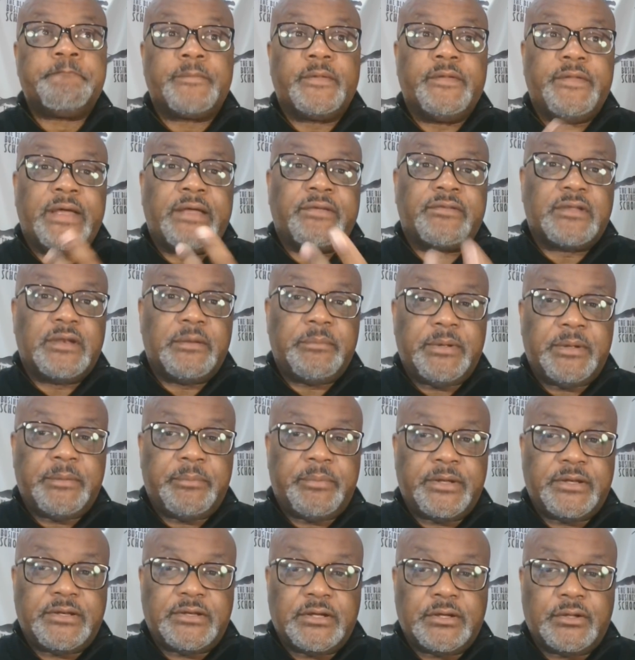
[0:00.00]
That's going to be a
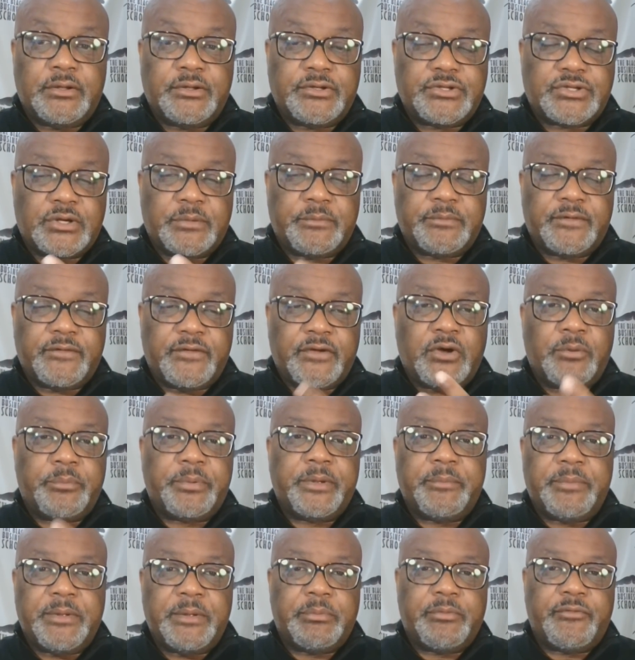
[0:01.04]
big deal in terms of
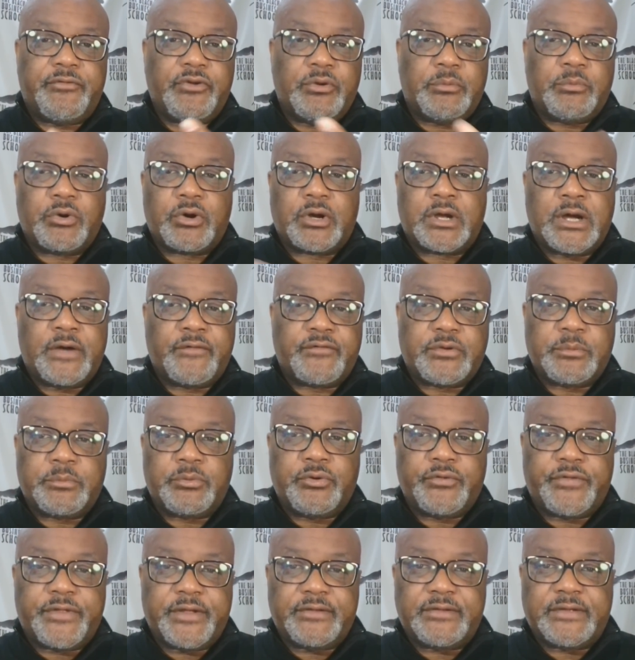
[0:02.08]
helping people feel more
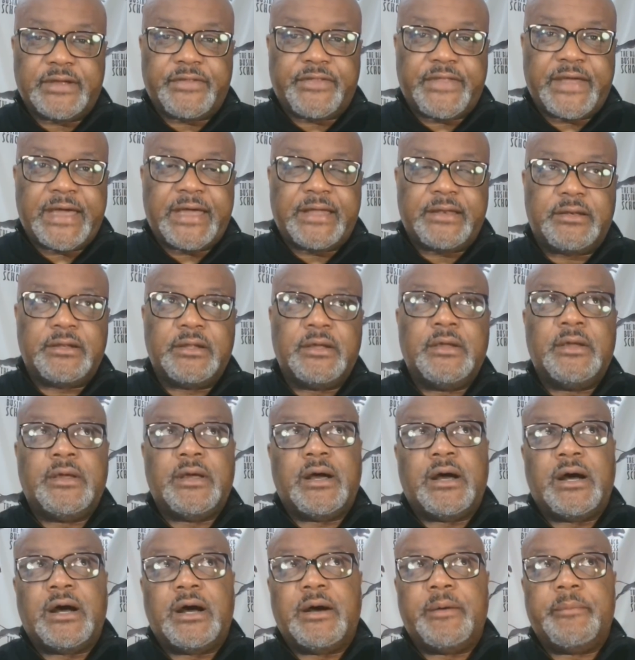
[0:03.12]
comfortable, things like that.
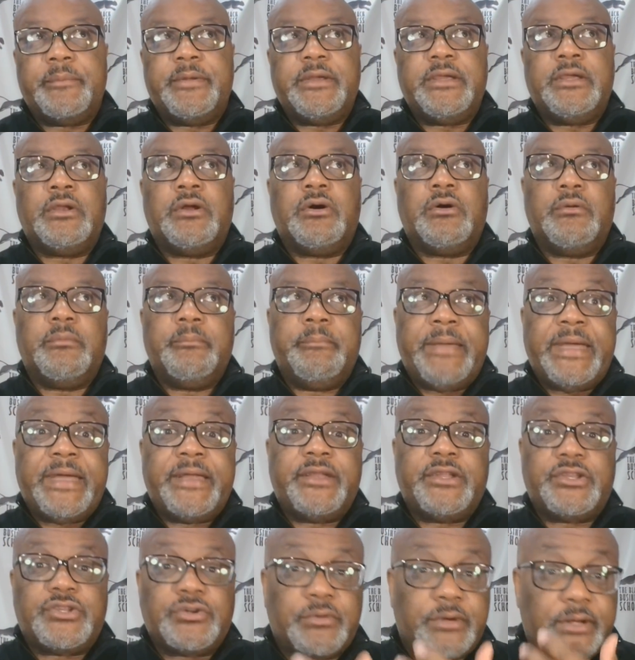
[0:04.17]
Um, you know,
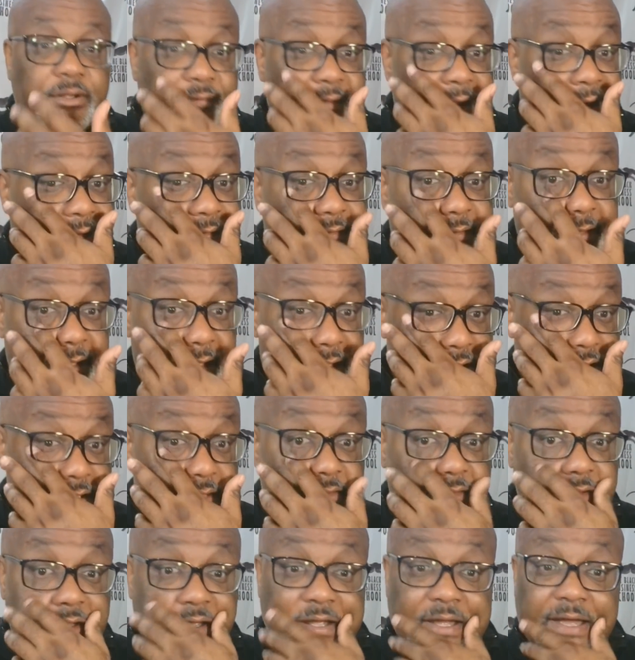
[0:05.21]
mandatory
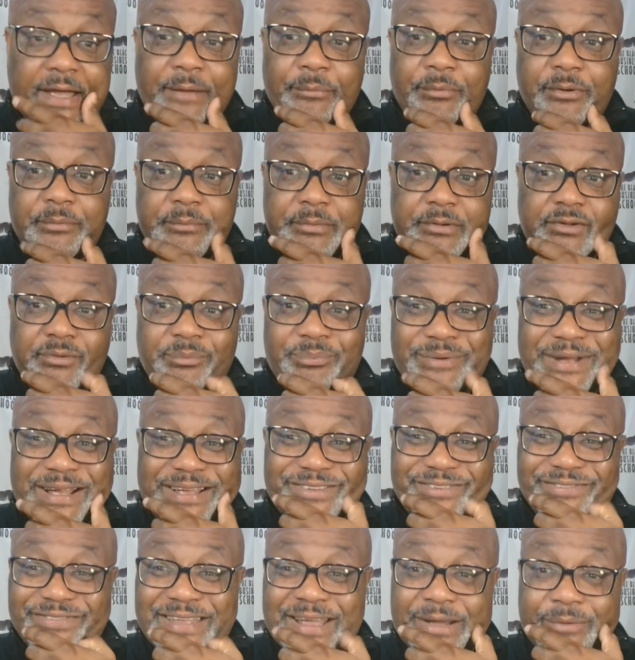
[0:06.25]
vaccinations. I, I, wouldn't be
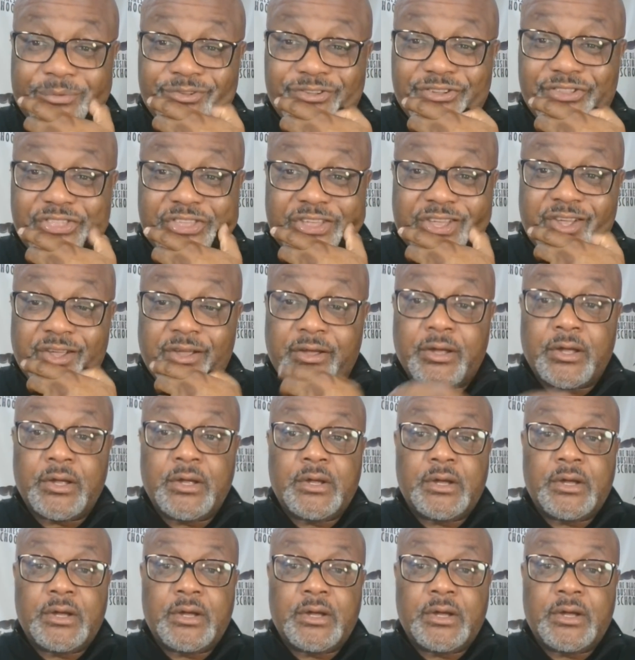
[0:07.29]
surprised if that was a thing.